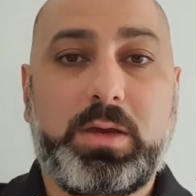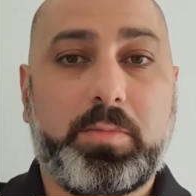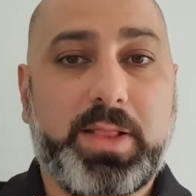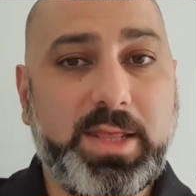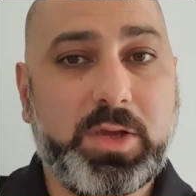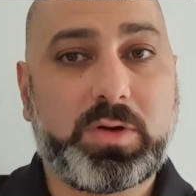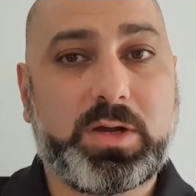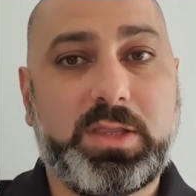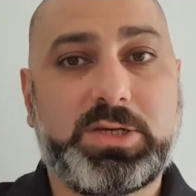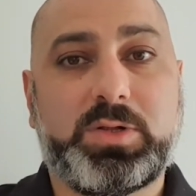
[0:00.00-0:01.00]
Planning your
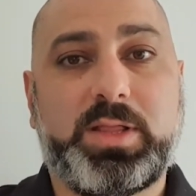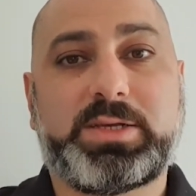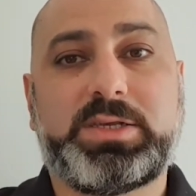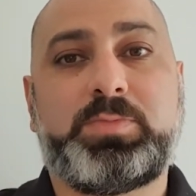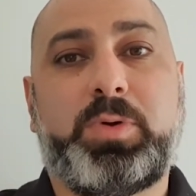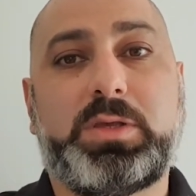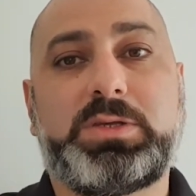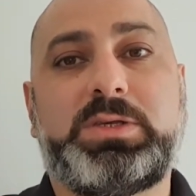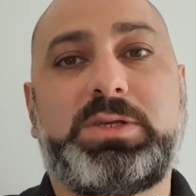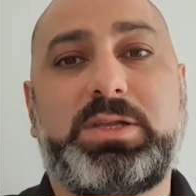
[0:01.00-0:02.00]
conditional access
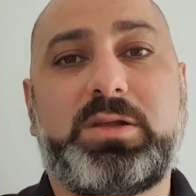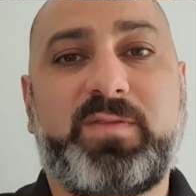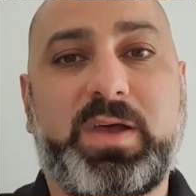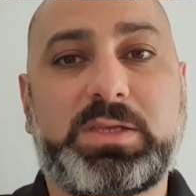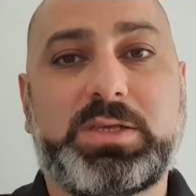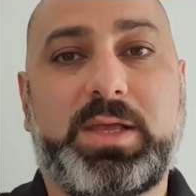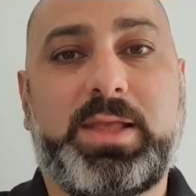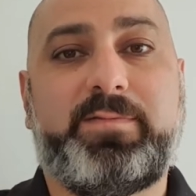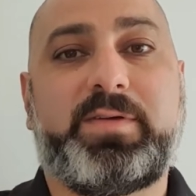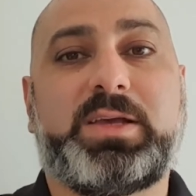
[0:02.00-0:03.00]
policies in advance and
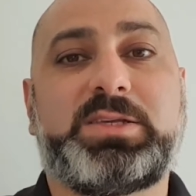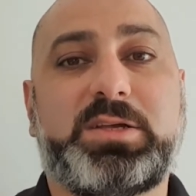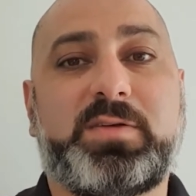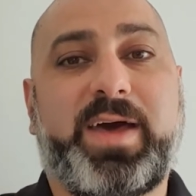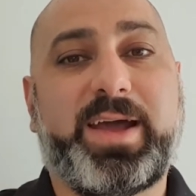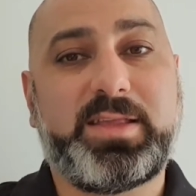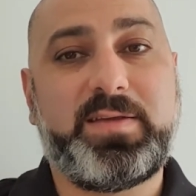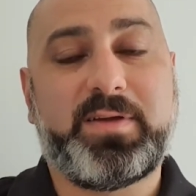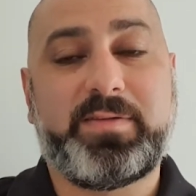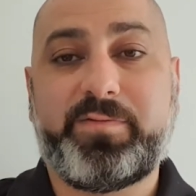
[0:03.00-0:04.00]
having a set of
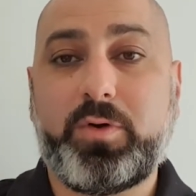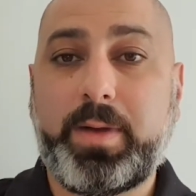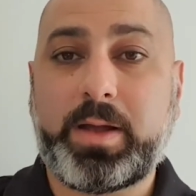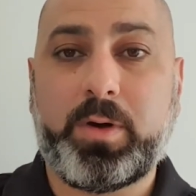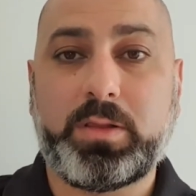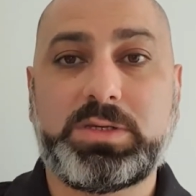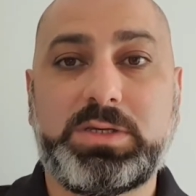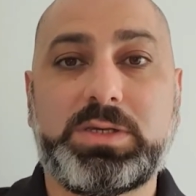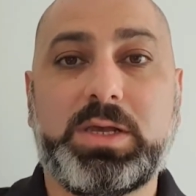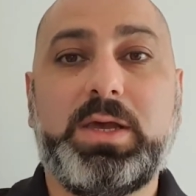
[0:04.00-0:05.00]
active and fallback policies
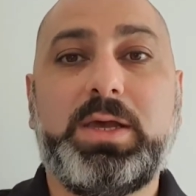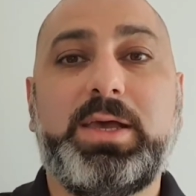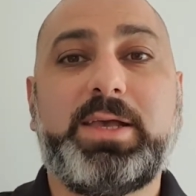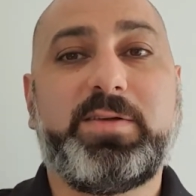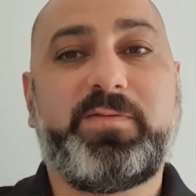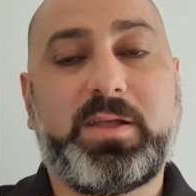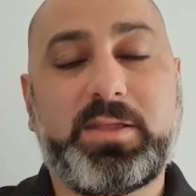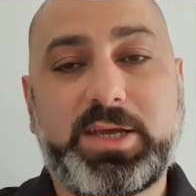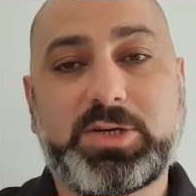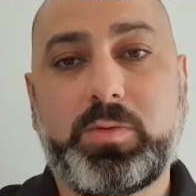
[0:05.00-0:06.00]
is a
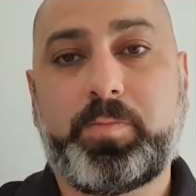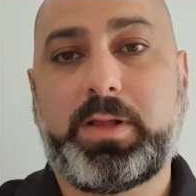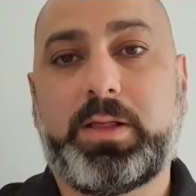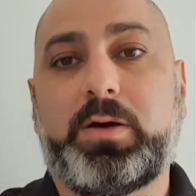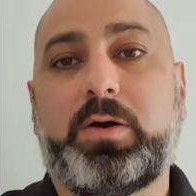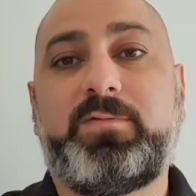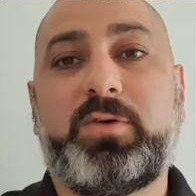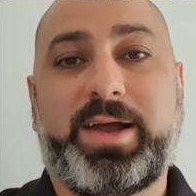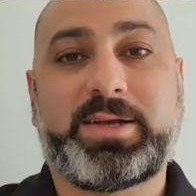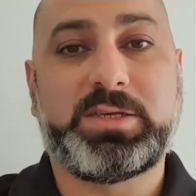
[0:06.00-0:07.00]
foundational pillar of
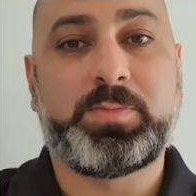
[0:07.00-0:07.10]
your access